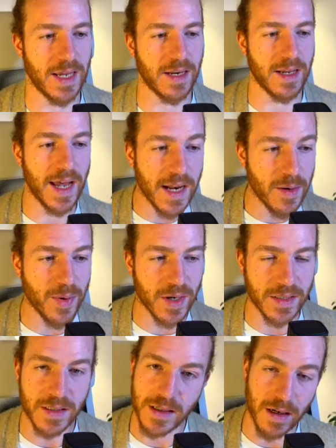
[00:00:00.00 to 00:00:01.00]
and any
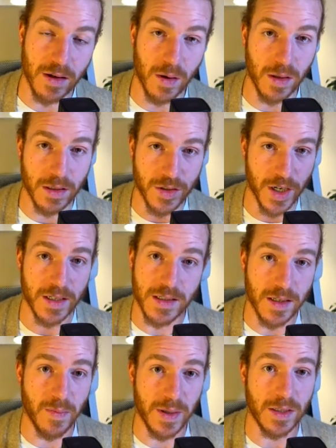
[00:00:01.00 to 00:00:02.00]
process can call
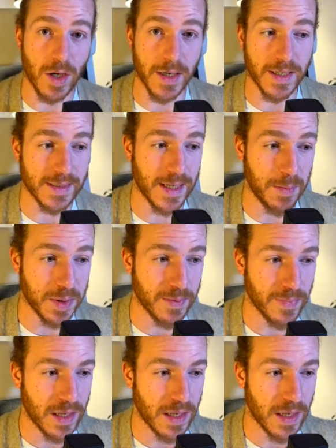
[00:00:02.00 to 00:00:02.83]
gentcp.accept.